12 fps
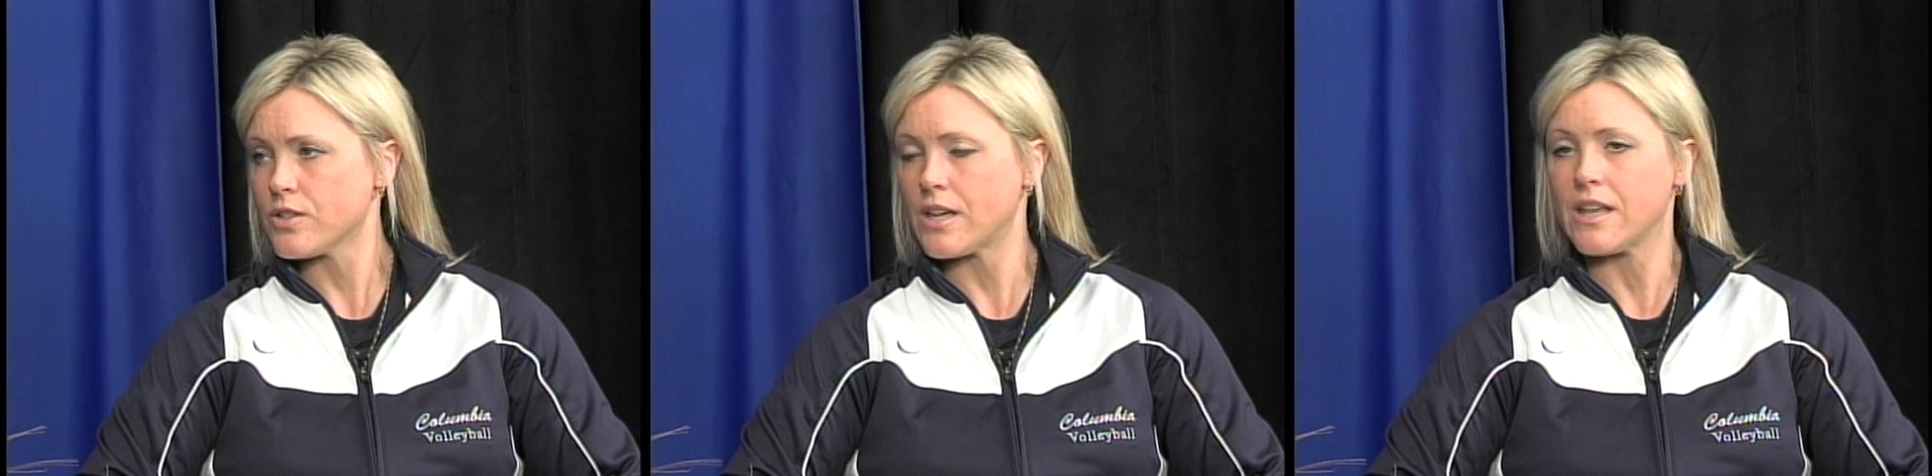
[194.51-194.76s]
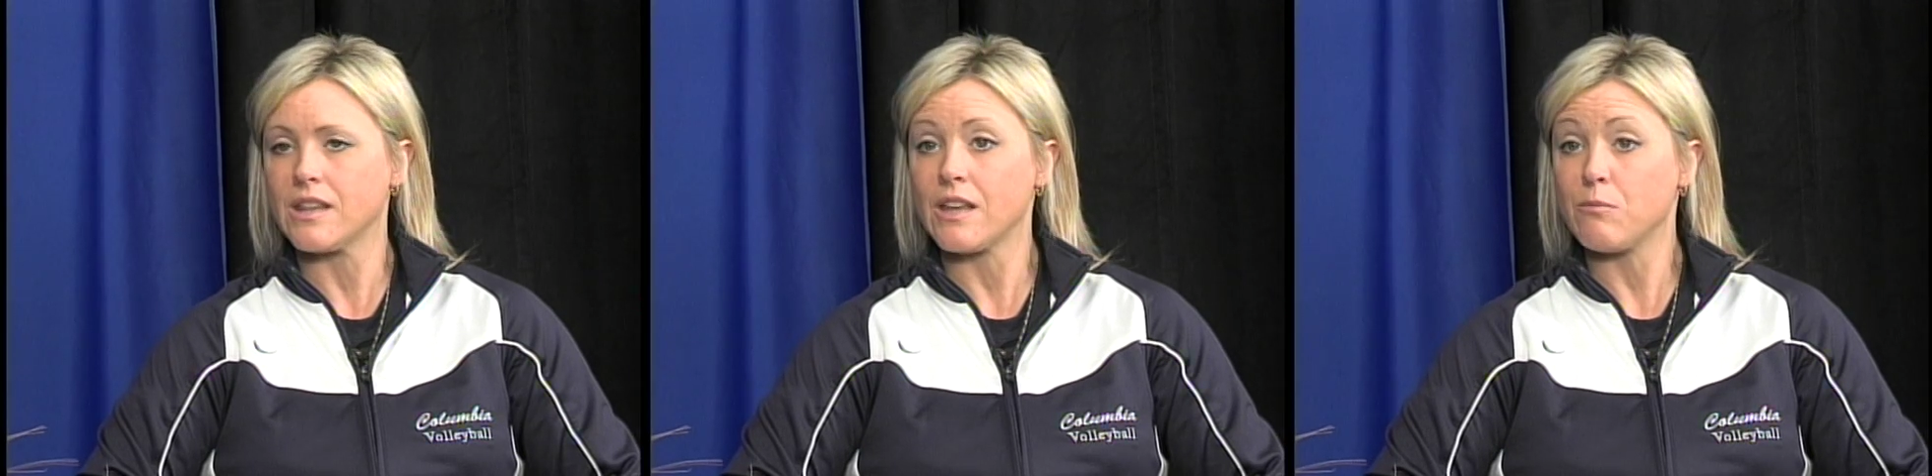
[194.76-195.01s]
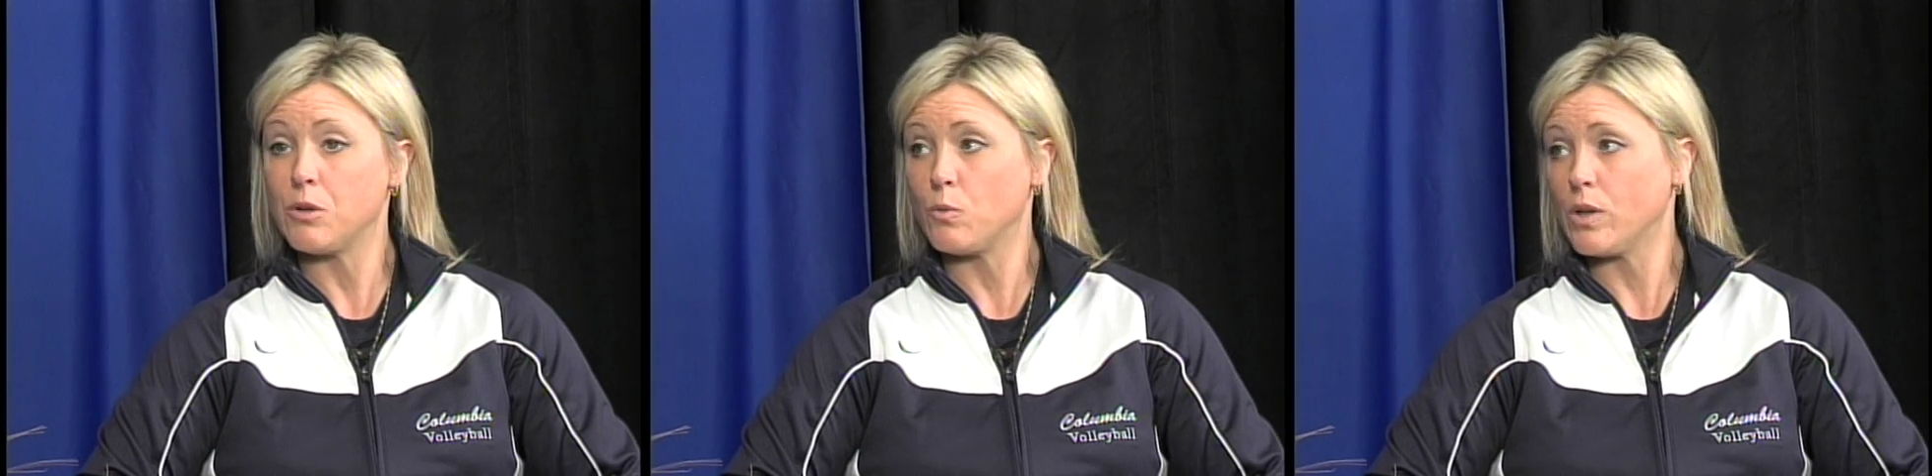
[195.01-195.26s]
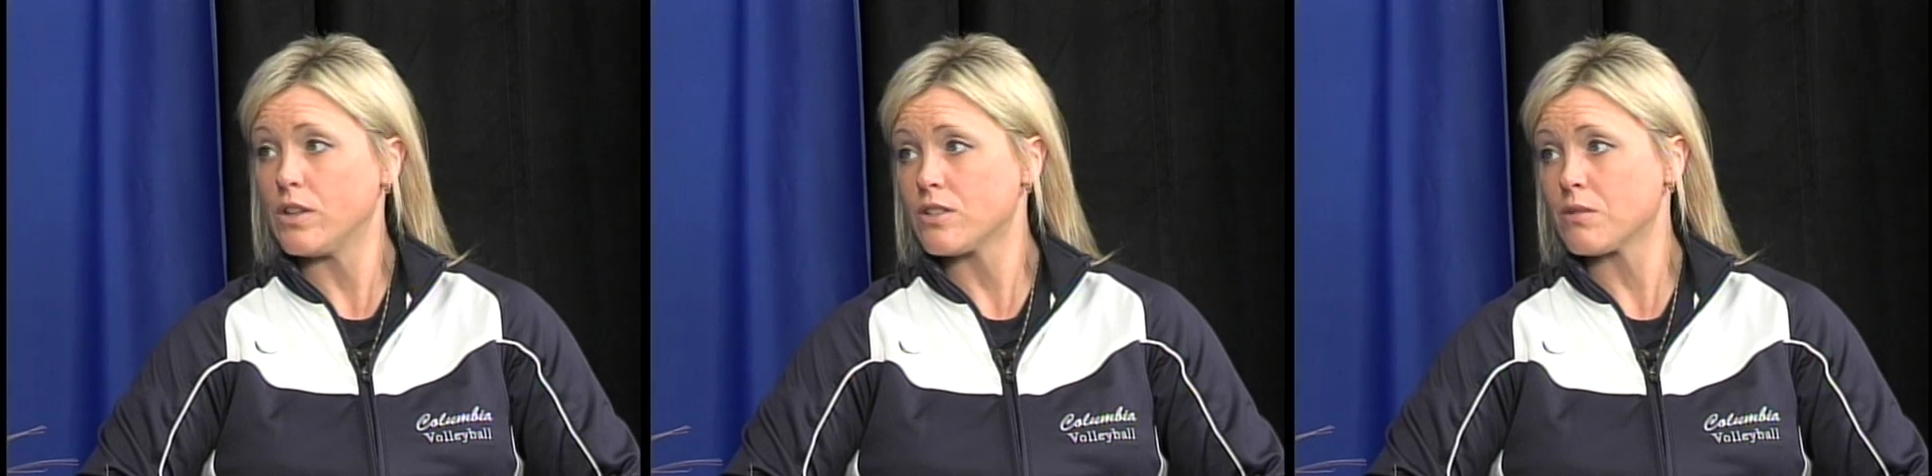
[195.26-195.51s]
and they've been
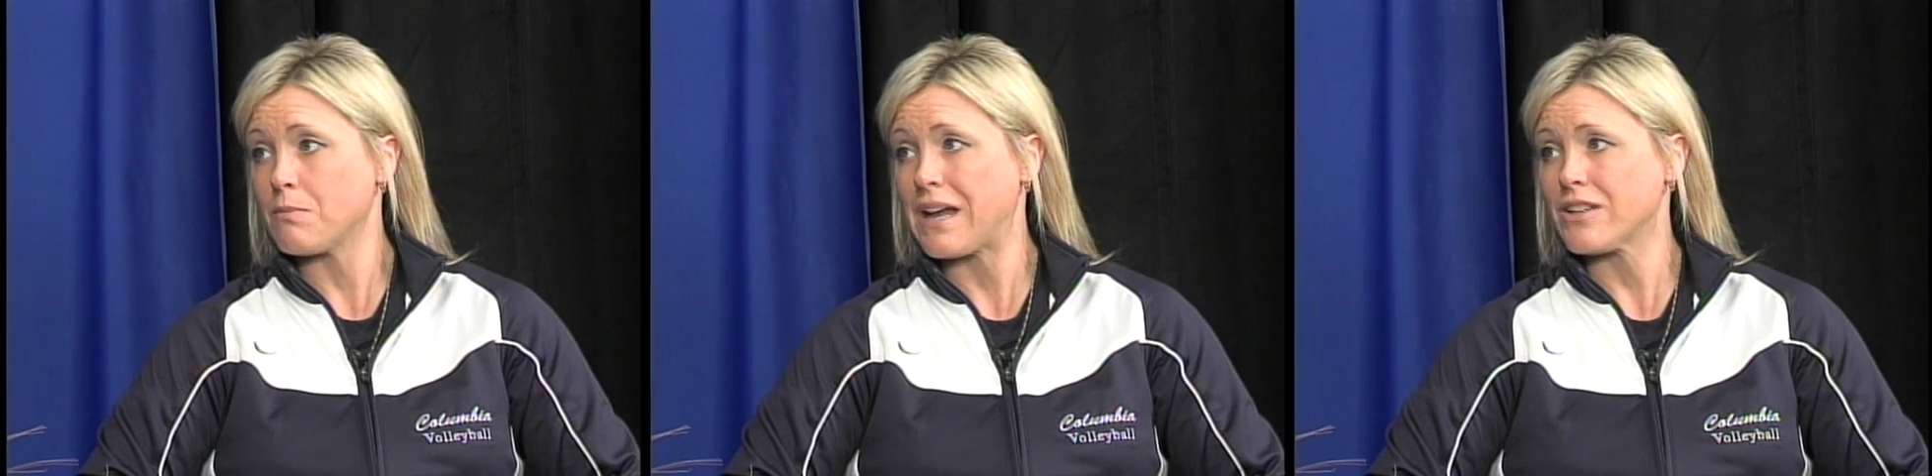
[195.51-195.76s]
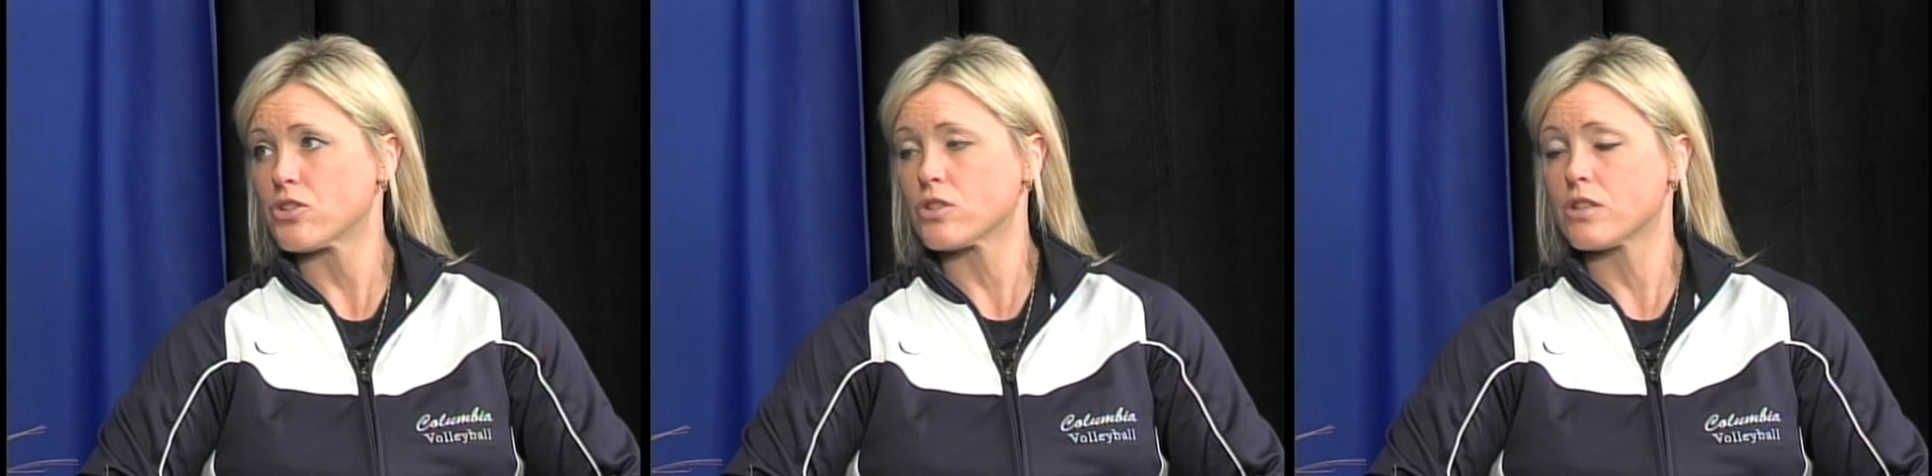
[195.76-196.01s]
winning some matches.